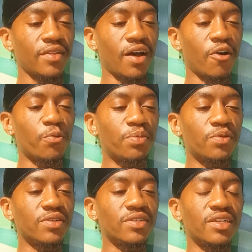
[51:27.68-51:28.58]
hope you
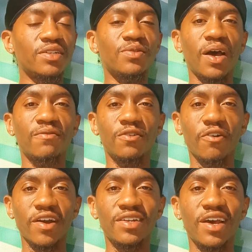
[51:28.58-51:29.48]
continue to have a
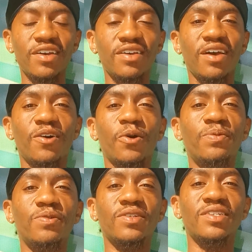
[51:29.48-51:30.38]
great day. Hope
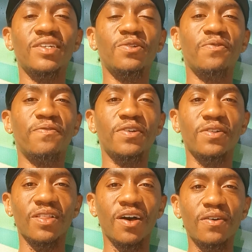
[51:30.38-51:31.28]
you continue to feel
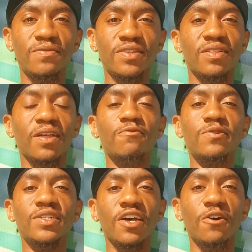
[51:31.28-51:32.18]
loved, love
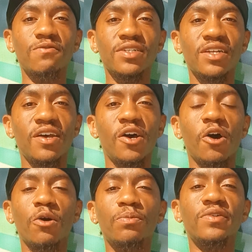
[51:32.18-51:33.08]
yourselves.
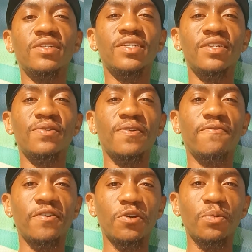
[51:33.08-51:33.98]
Hope you continue to
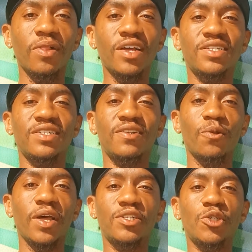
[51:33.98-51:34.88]
feel blessed and know
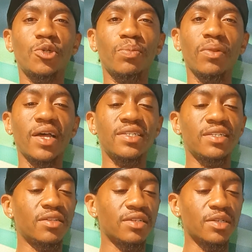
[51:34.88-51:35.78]
that you're blessed
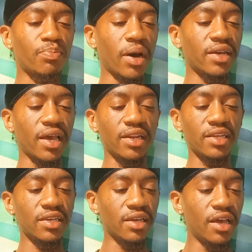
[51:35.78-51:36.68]
despite
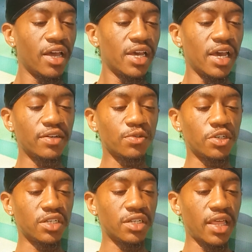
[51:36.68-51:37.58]
any
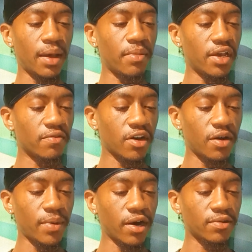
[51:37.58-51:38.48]
energy that may have
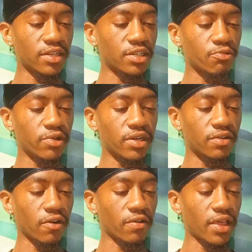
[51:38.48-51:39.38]
come out in this reading
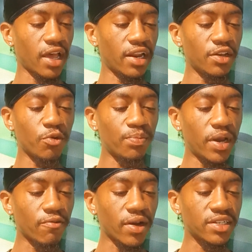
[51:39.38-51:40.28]
or that anyone may
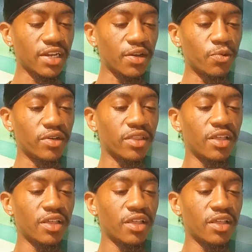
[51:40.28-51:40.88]
resonate with.